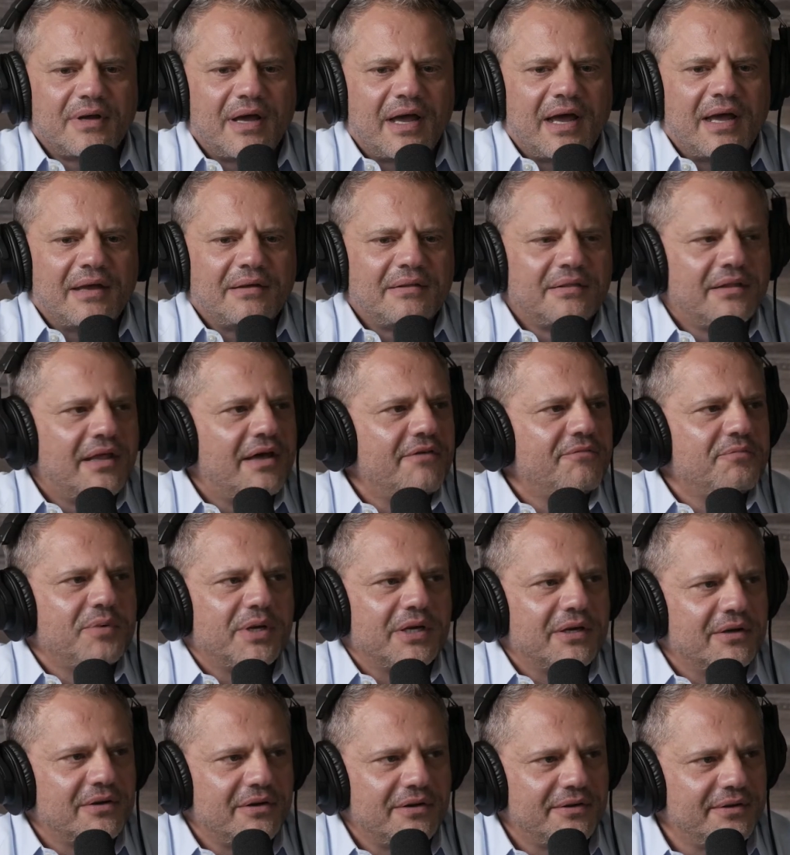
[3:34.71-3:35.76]
I love
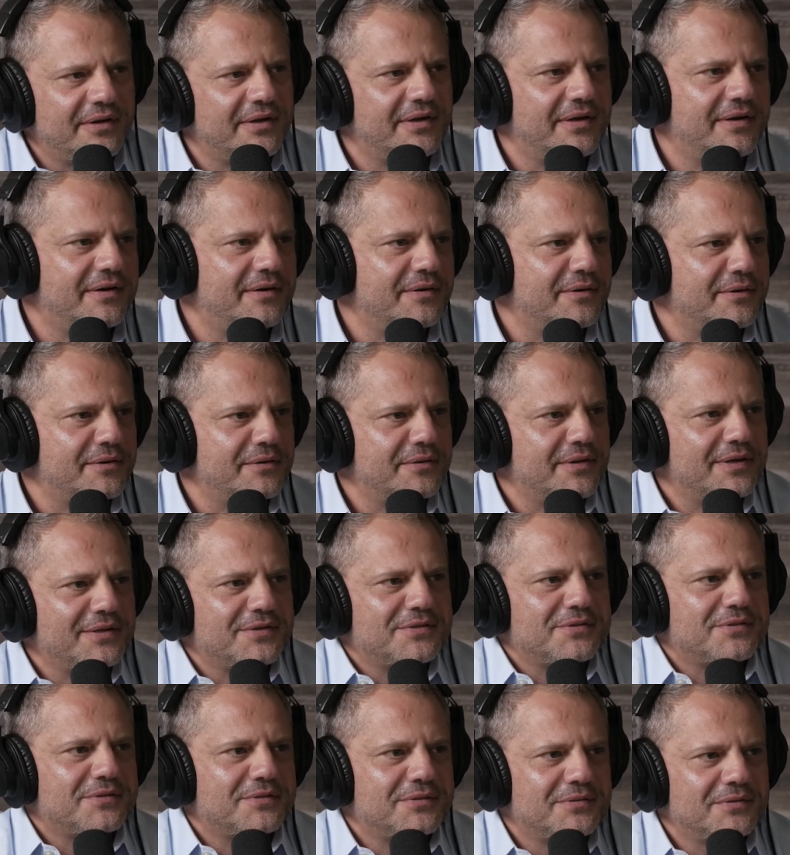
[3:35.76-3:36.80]
being called a headhunter.
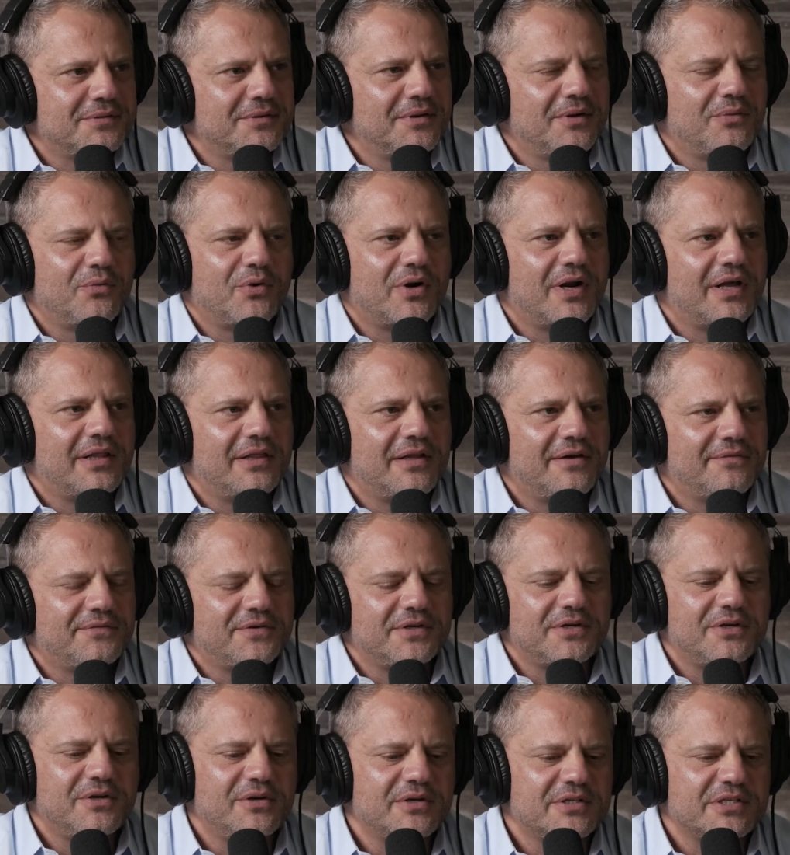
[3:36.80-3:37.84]
That's what I love
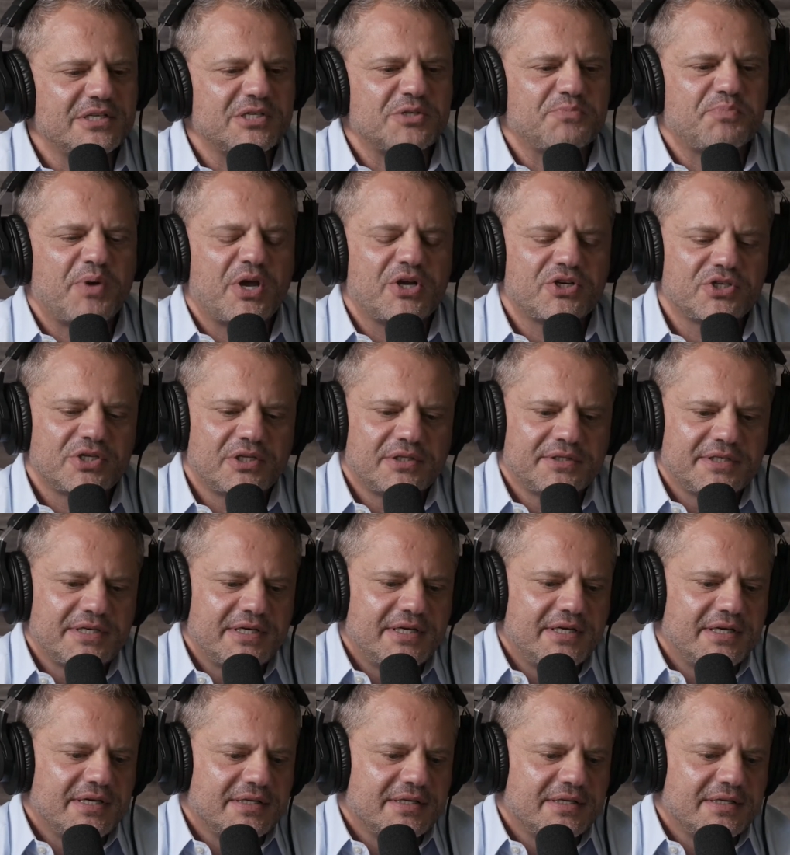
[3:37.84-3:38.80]
to do. It's a specialty.